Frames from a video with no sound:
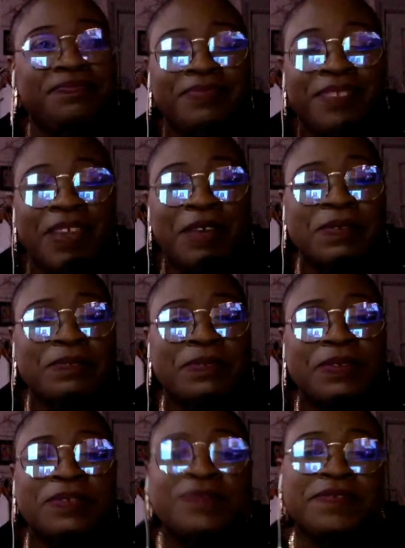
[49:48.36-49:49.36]
That was
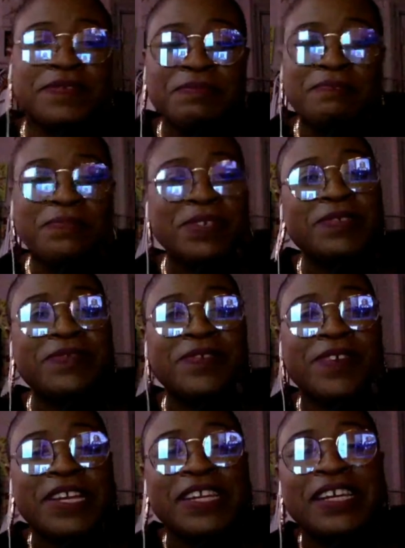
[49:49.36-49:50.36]
beautiful, beautiful
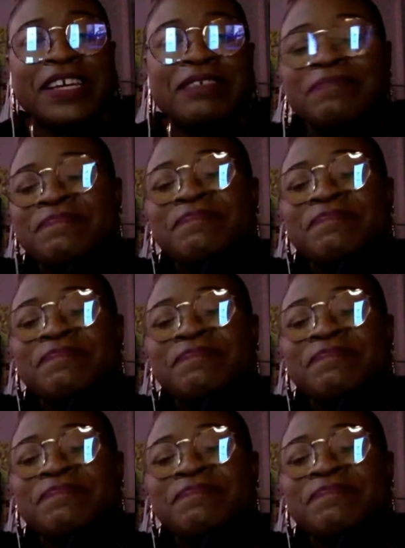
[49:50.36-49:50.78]
ending.